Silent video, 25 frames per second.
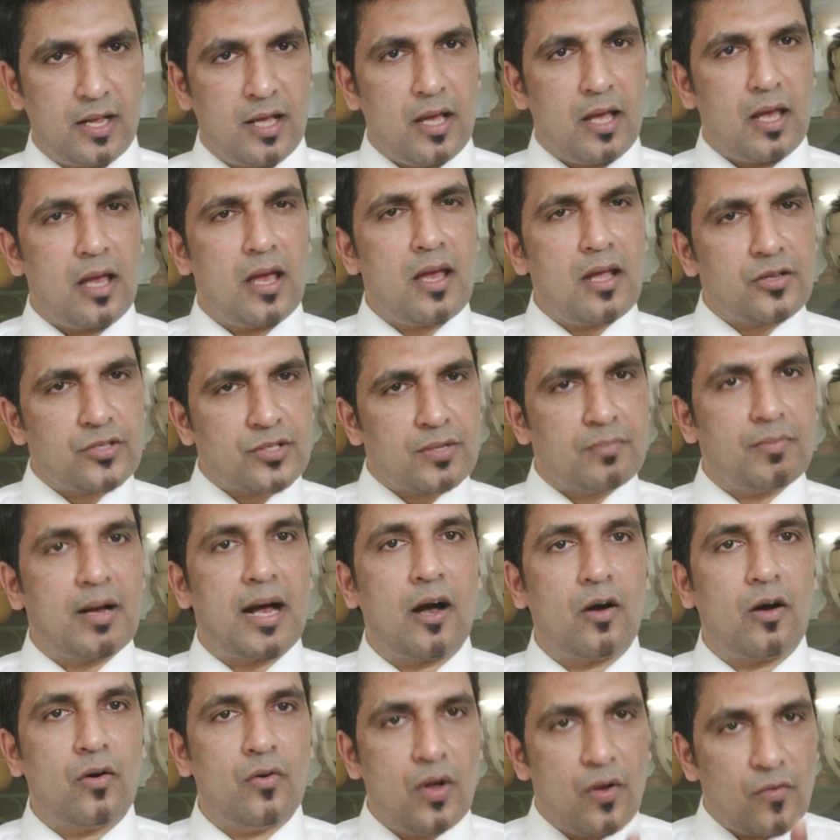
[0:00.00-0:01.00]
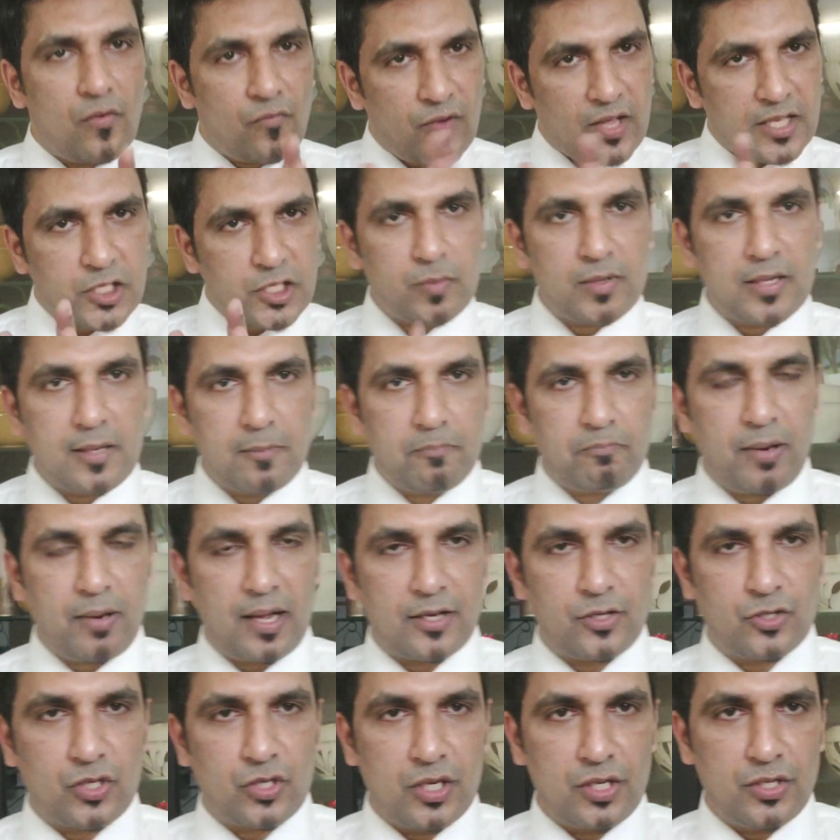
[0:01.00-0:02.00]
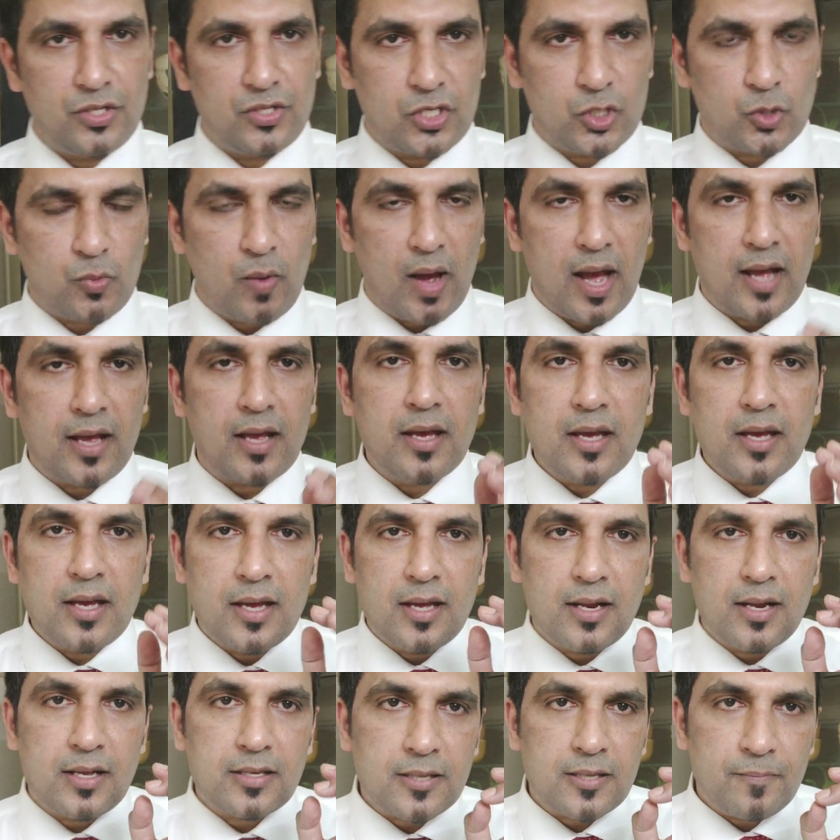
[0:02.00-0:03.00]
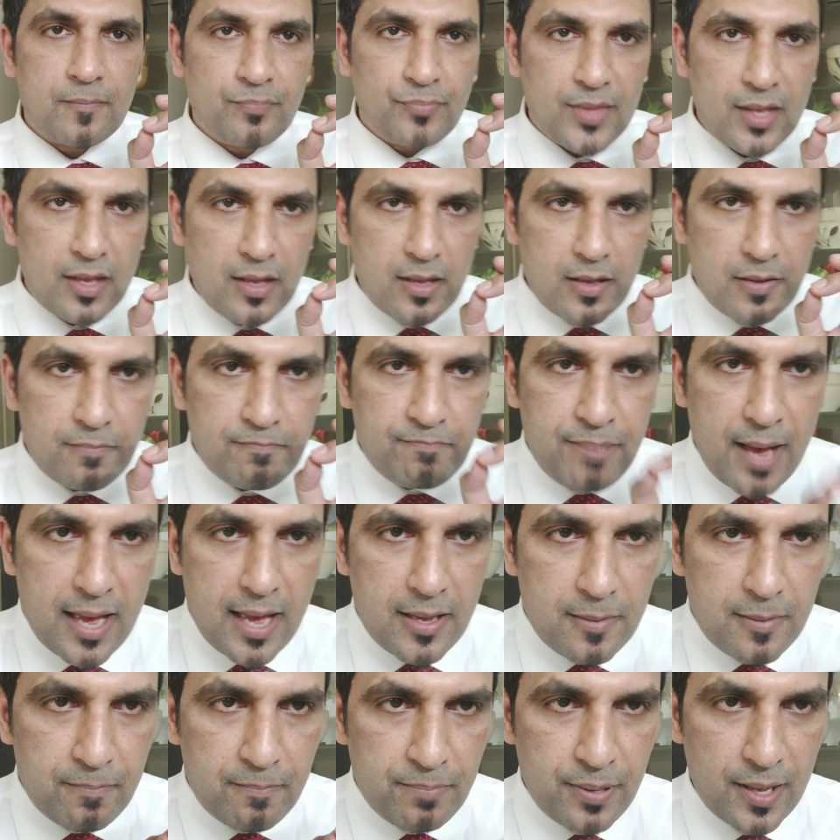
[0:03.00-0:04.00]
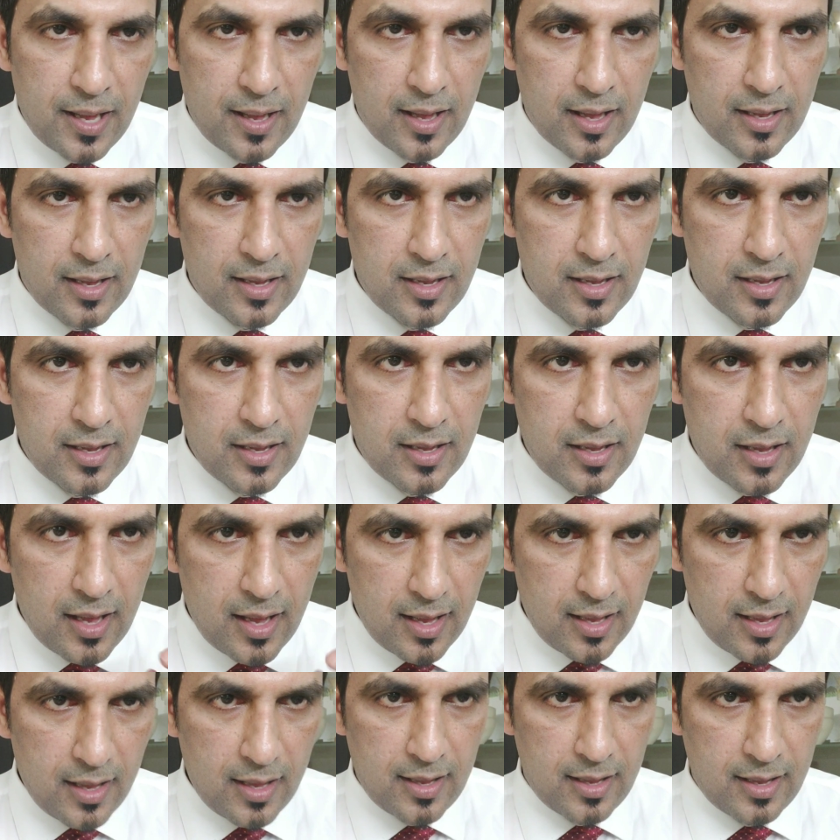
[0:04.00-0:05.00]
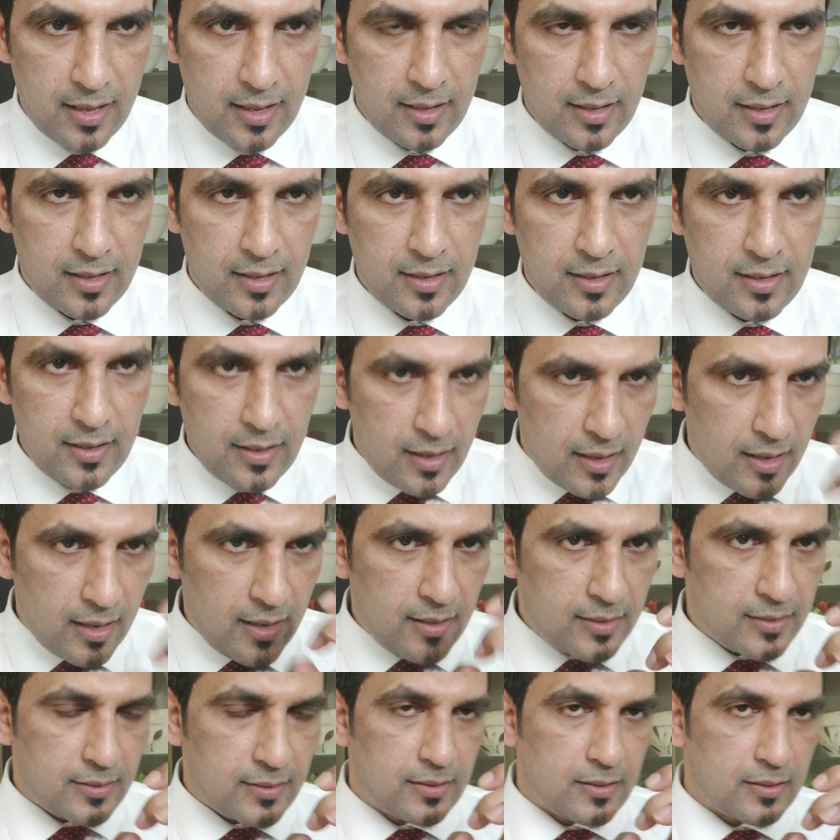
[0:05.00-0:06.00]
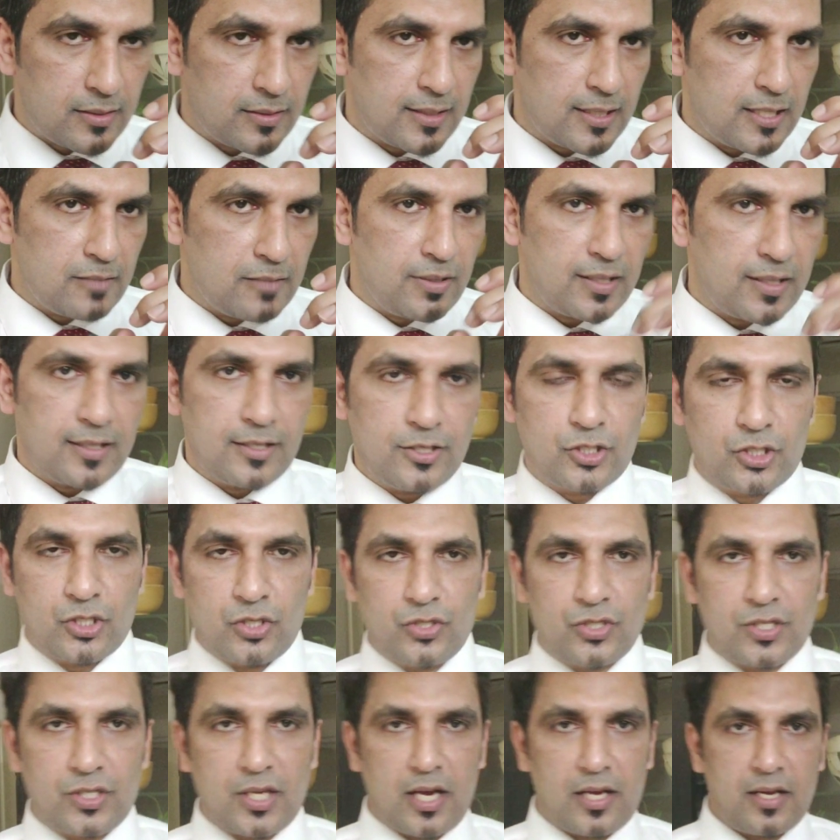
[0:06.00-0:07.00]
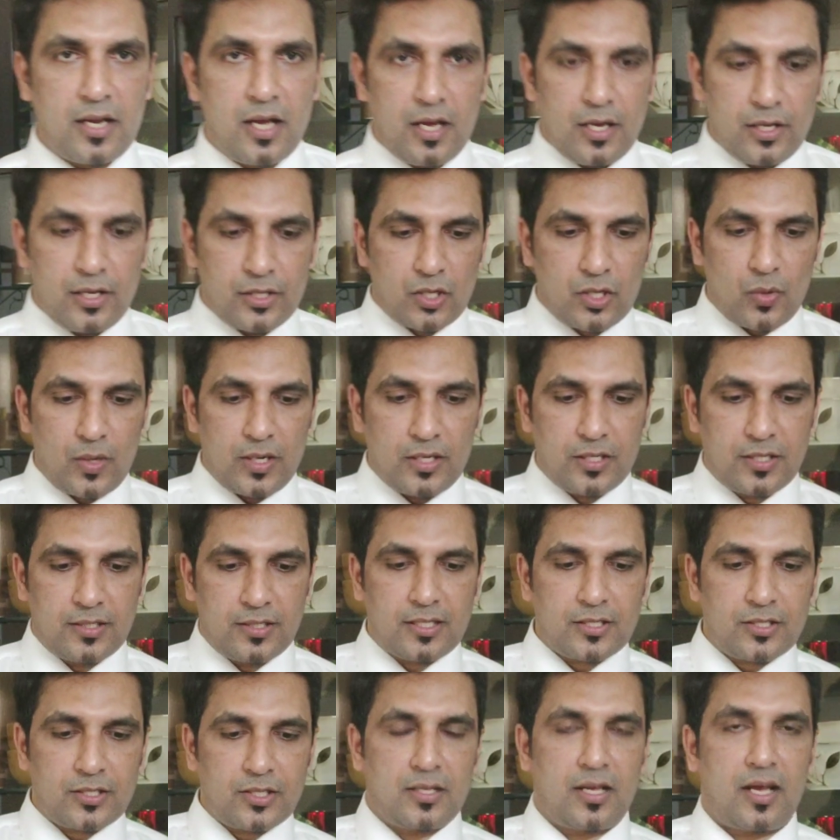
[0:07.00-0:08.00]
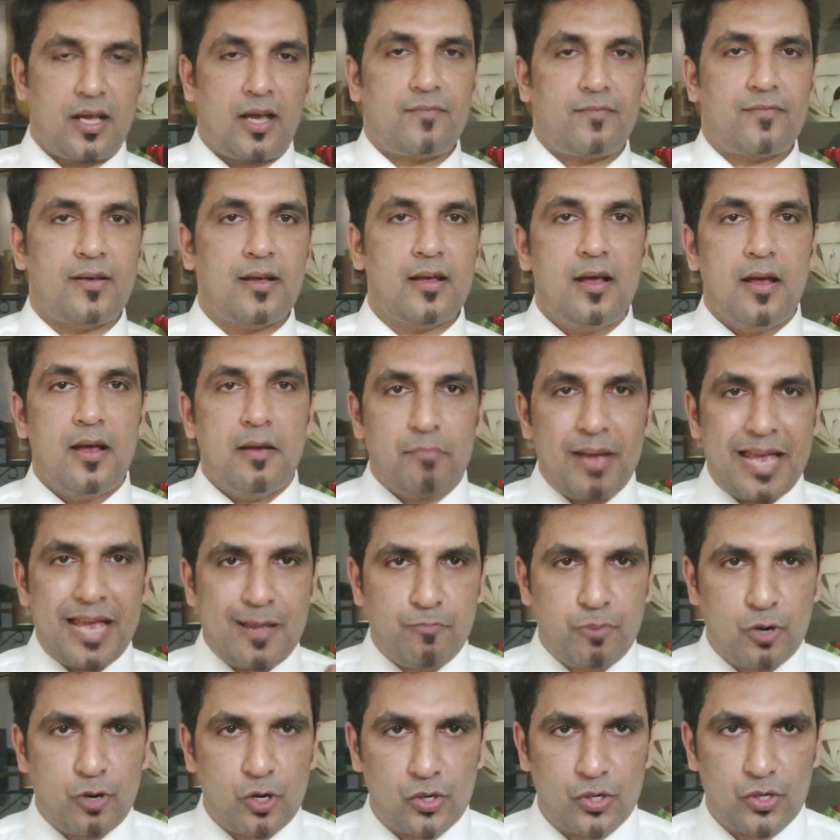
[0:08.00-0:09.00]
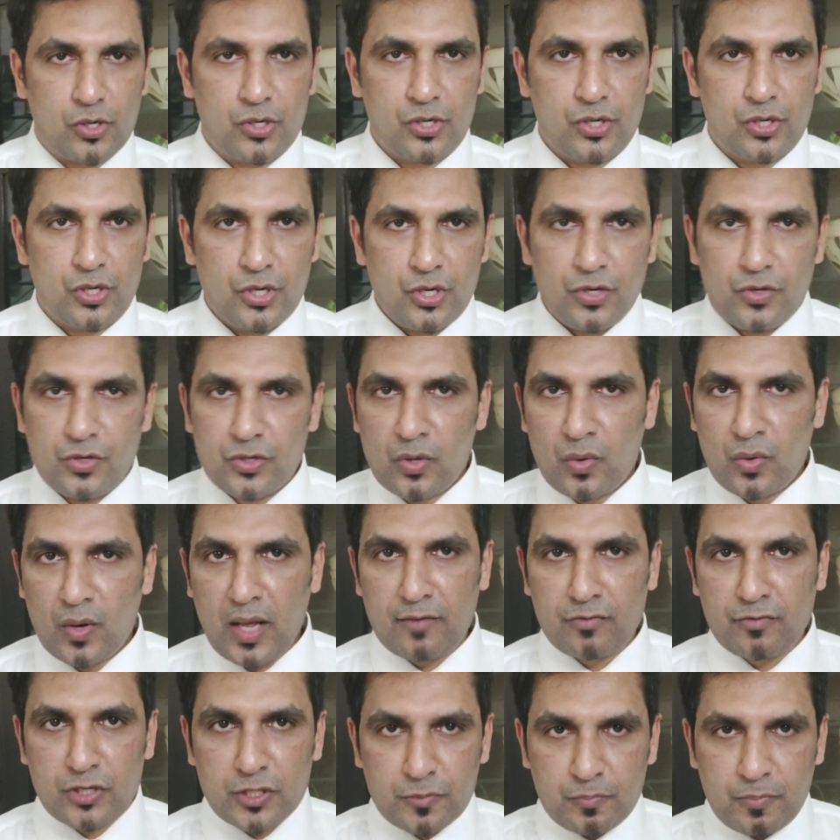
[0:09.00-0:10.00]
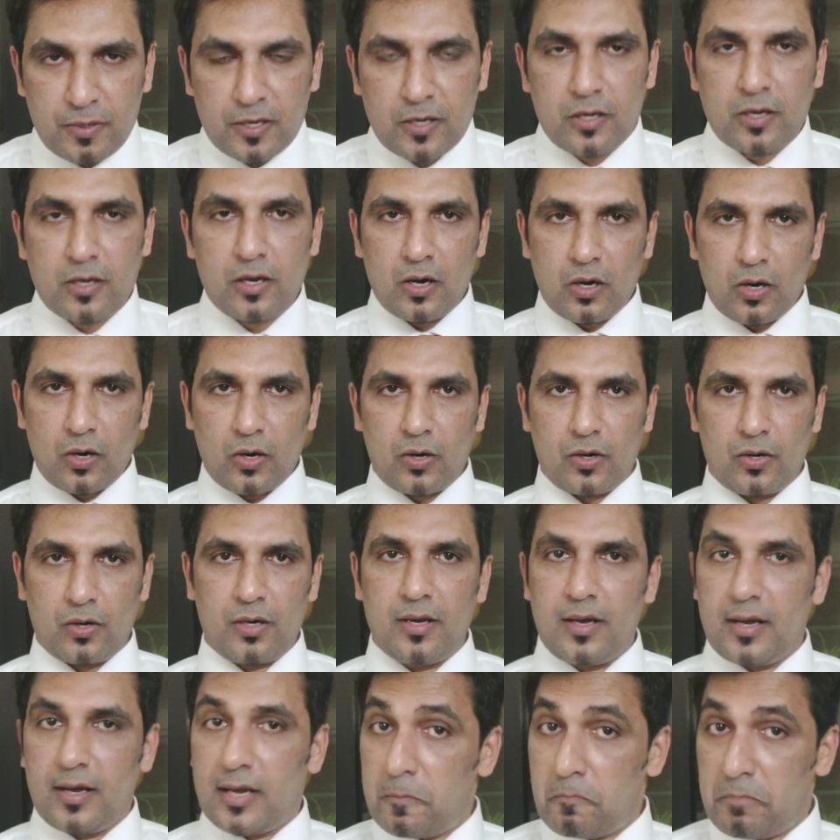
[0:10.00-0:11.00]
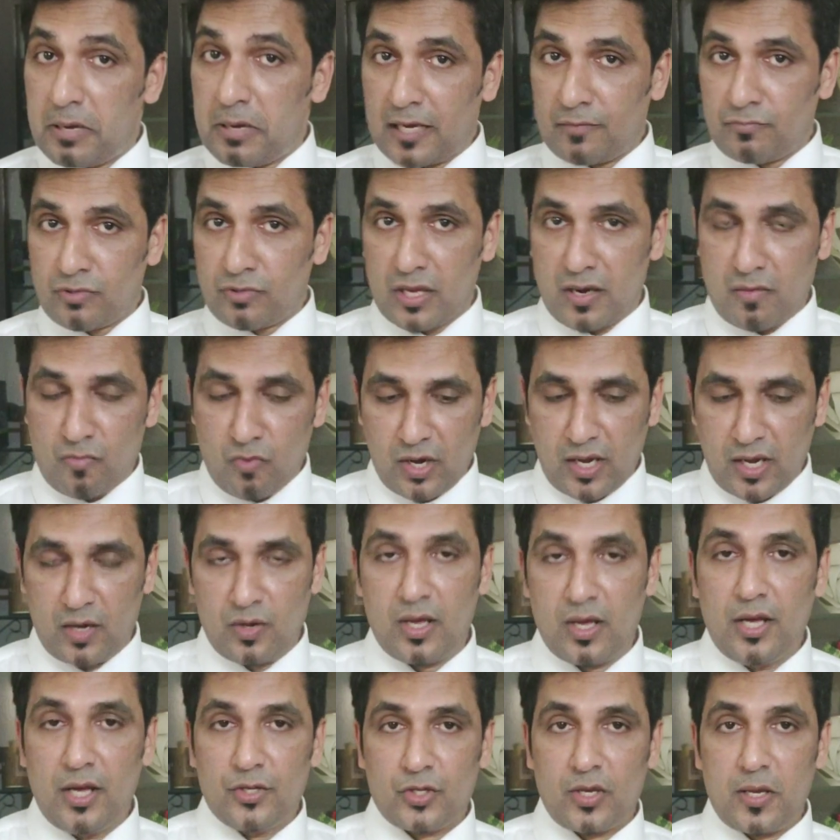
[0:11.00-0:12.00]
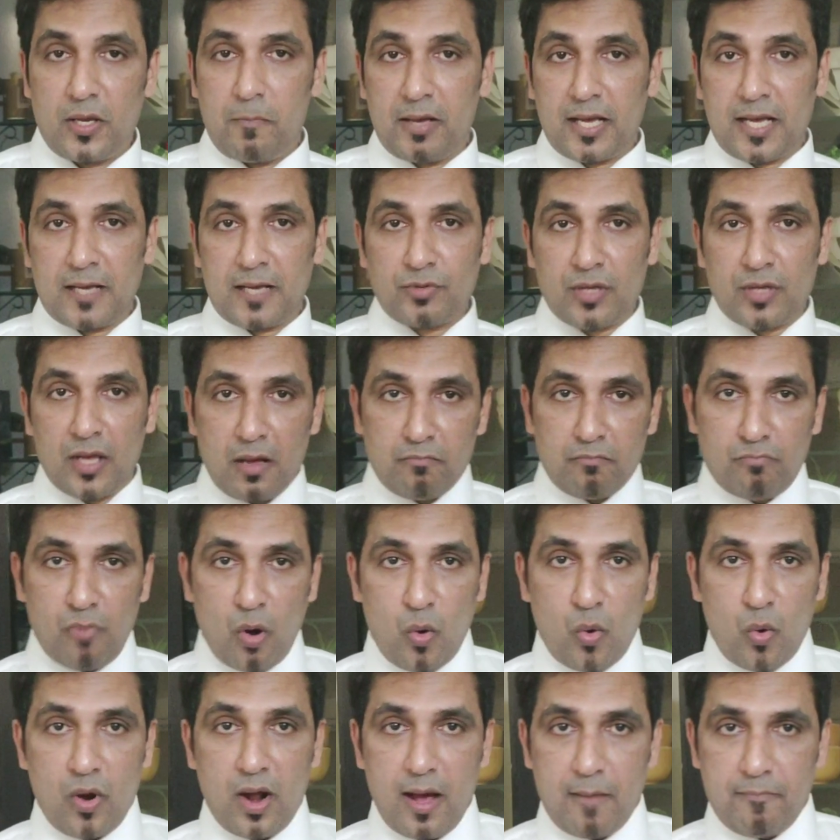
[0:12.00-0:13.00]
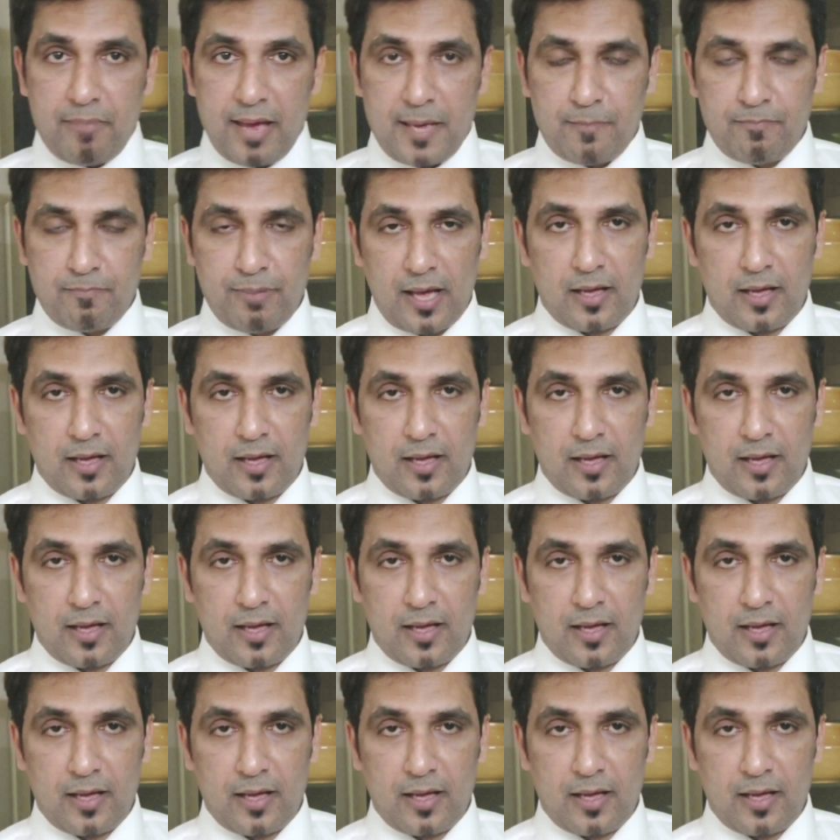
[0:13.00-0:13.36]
and somehow flexibly placed in this way. It is paper. A syllable is used, so it doesn't have a paper. You don't have to spell it becomes an American, so it becomes more paper.